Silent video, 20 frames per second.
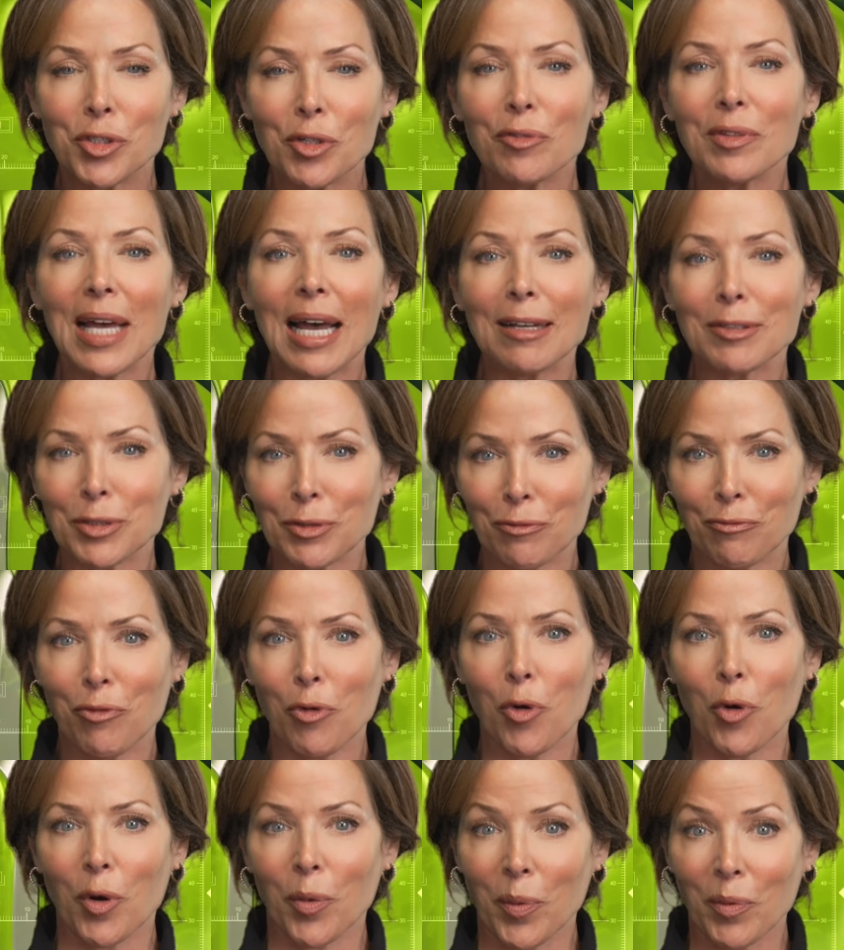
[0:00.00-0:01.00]

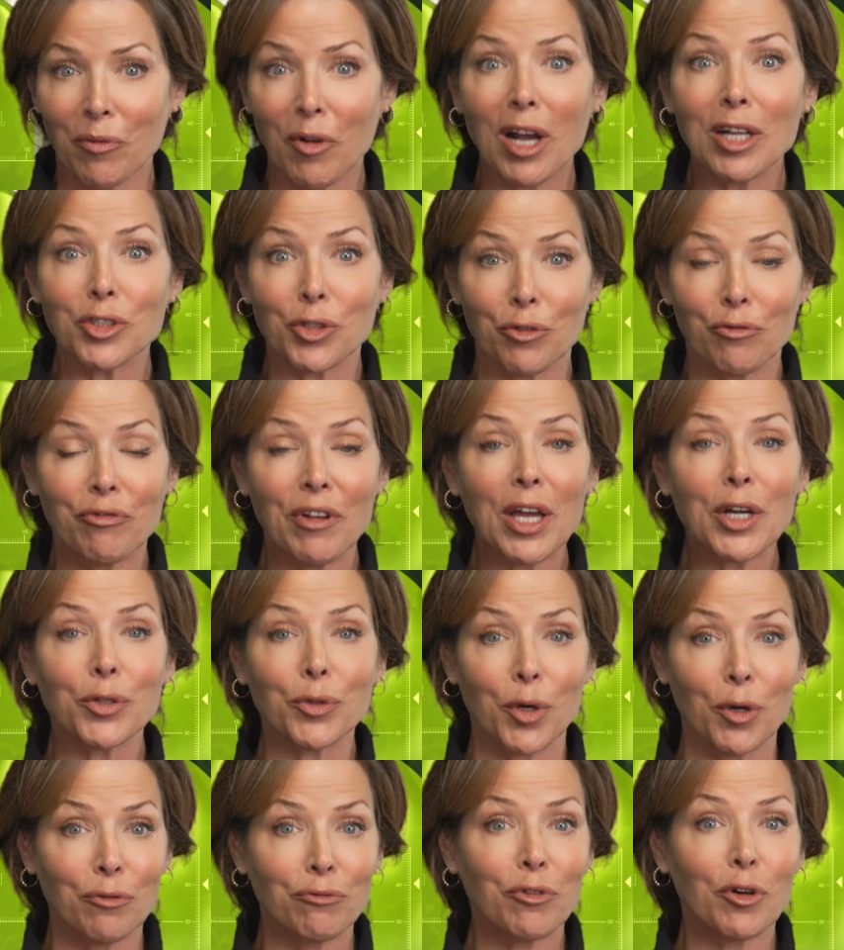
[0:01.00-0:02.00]
2004, when Roger
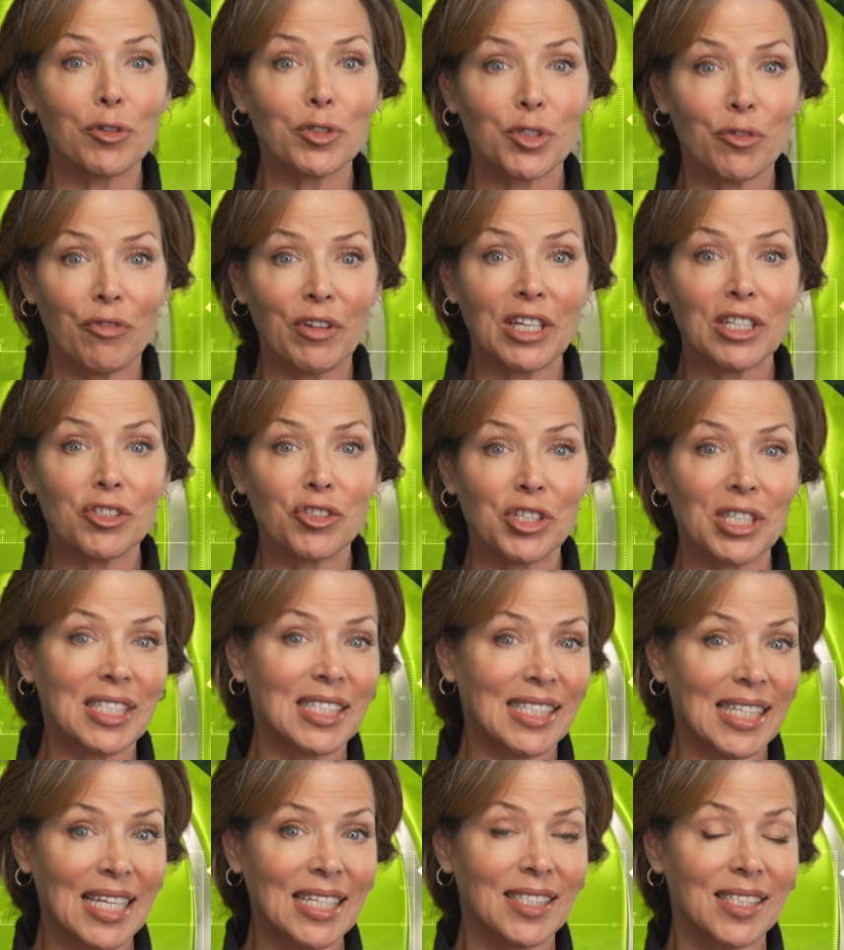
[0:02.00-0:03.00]
Federer first finished a
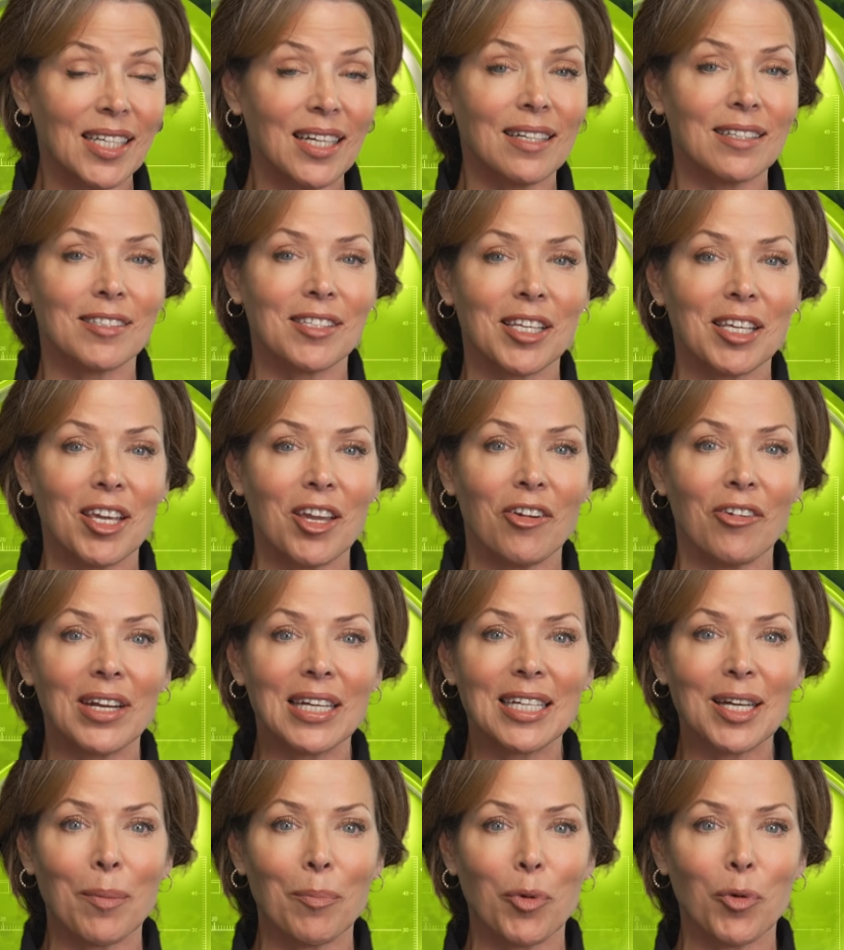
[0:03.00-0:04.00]
season as the
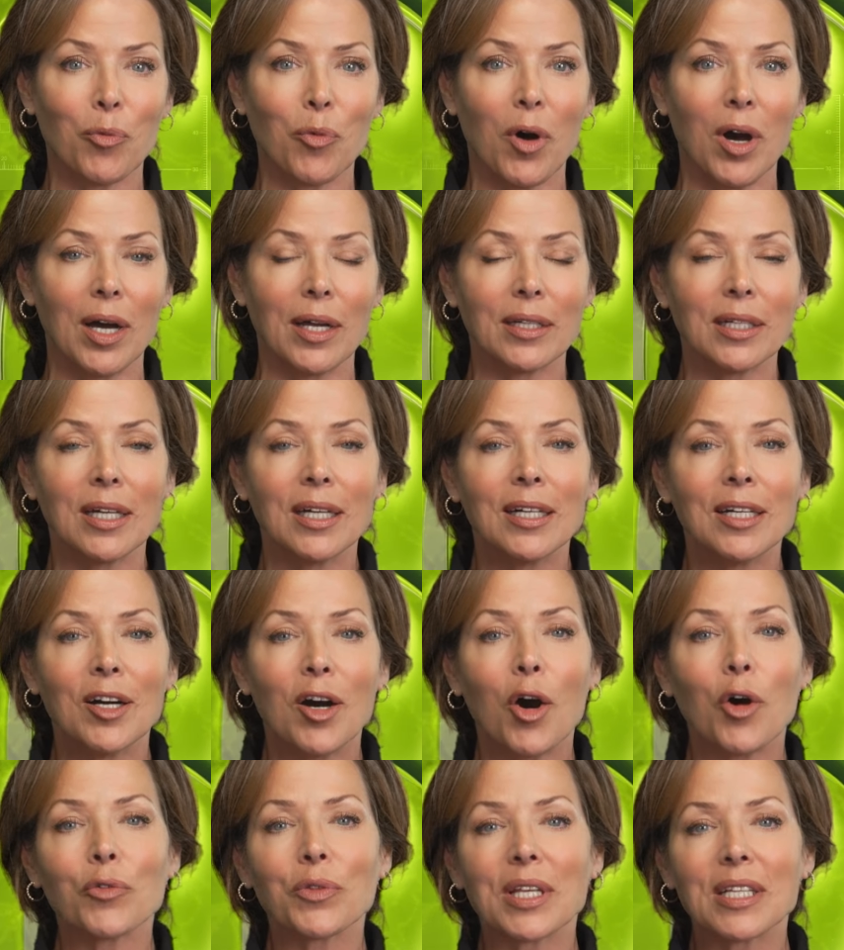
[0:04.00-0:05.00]
year-end number one,
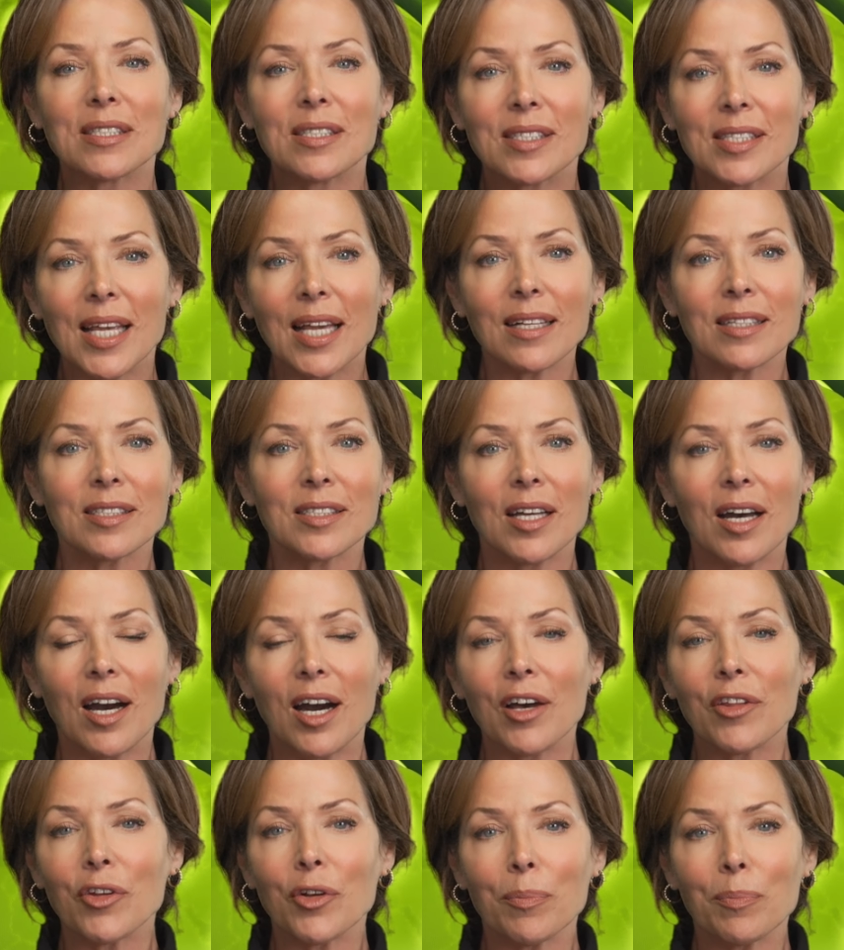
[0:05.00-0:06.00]
only six
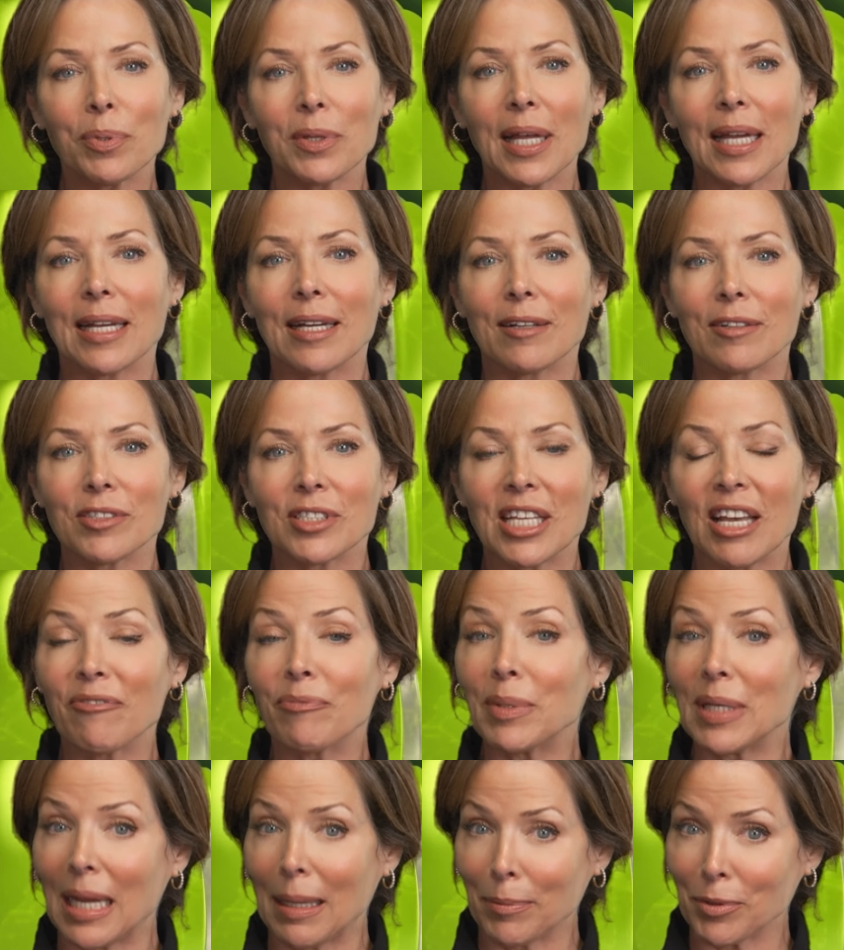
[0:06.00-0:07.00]
other players
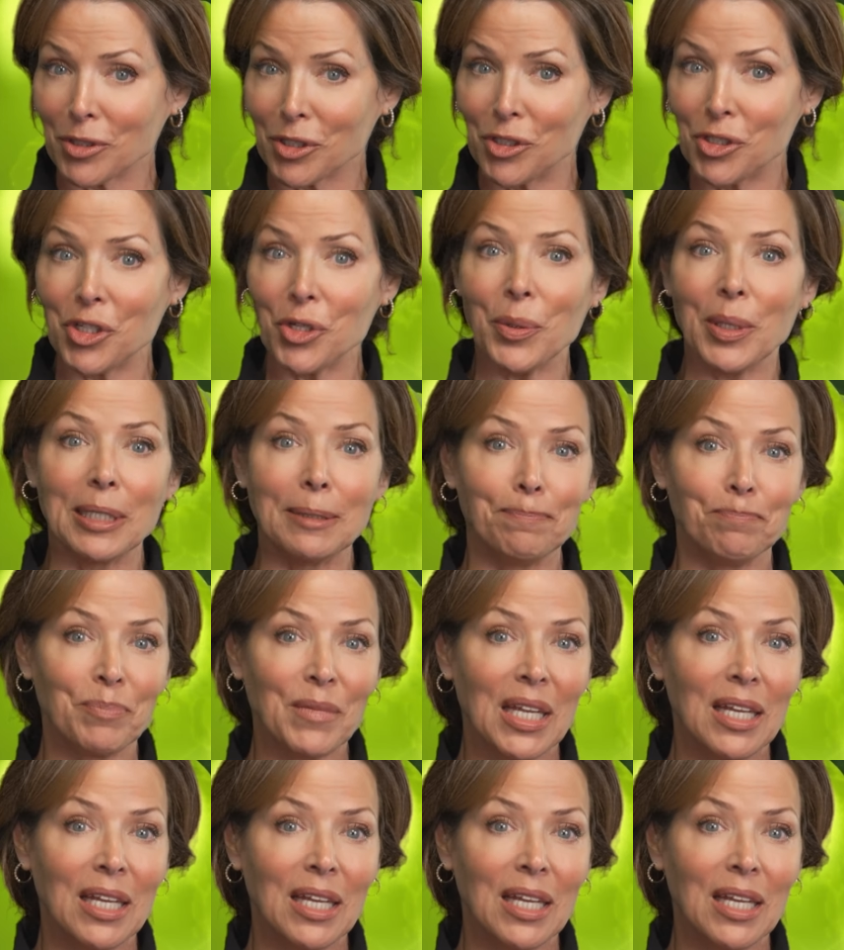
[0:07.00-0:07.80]
have been able to do it.